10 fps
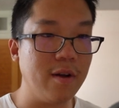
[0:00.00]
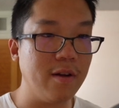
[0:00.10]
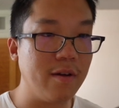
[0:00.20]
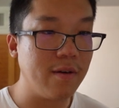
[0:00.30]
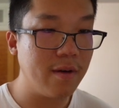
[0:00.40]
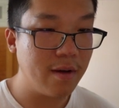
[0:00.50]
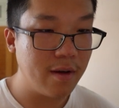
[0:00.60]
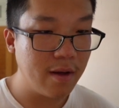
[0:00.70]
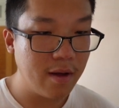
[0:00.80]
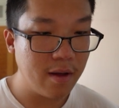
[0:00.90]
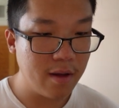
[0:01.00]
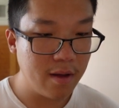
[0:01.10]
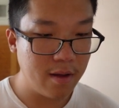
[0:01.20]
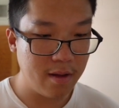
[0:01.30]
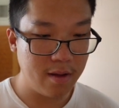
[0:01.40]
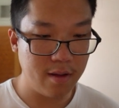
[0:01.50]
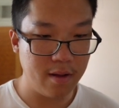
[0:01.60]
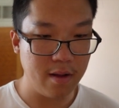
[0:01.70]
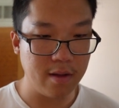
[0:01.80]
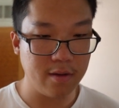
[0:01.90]
gonna do.
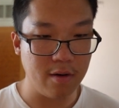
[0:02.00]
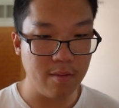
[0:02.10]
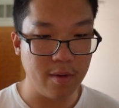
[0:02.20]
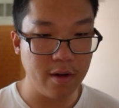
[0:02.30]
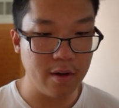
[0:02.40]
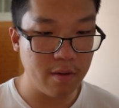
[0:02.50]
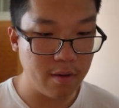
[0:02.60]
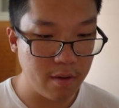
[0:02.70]
That's all I'm gonna do.